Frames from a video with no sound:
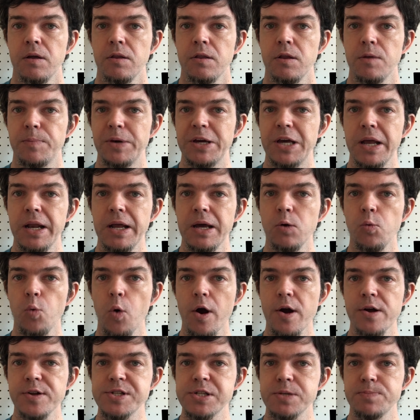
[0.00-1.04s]
The beginning
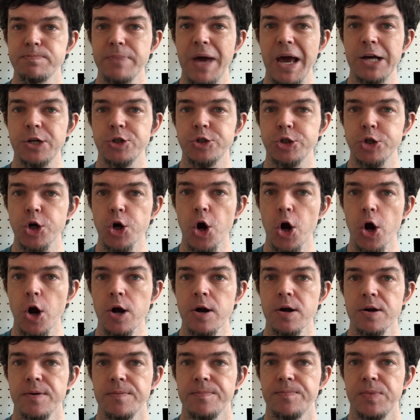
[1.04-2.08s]
words make
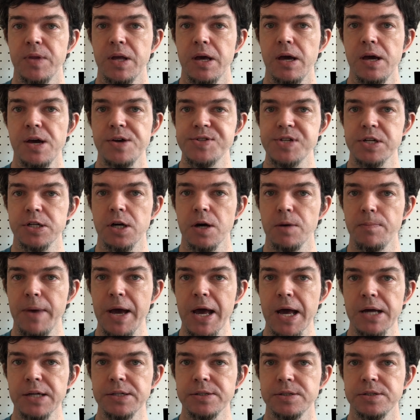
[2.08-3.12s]
sure is a
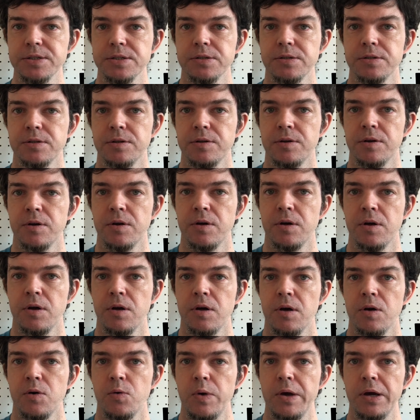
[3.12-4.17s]
command.
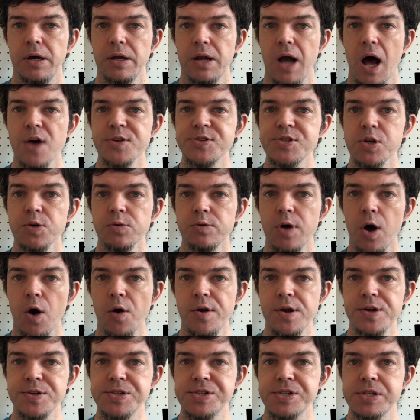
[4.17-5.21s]
You can also
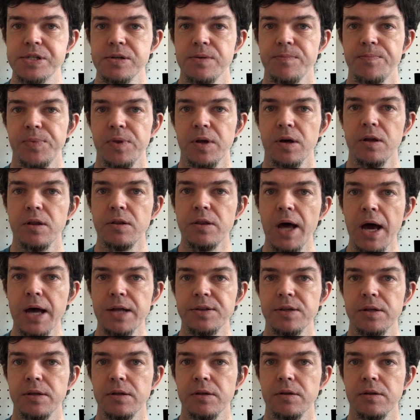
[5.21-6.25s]
notice
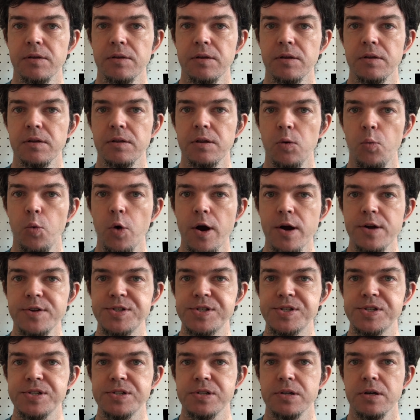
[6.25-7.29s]
that the
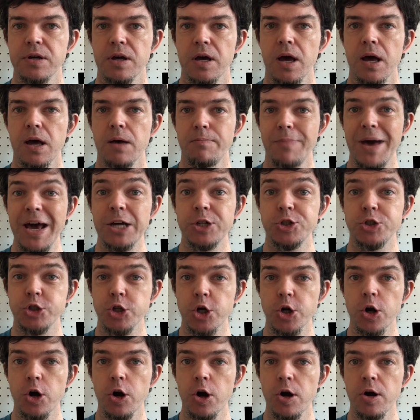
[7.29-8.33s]
words make
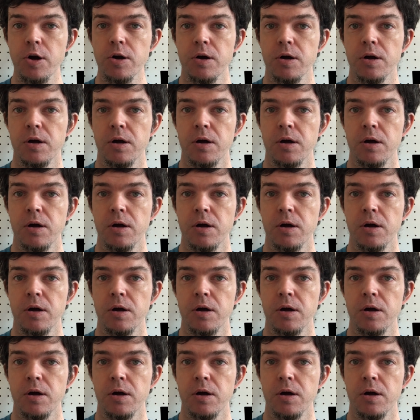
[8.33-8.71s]
sure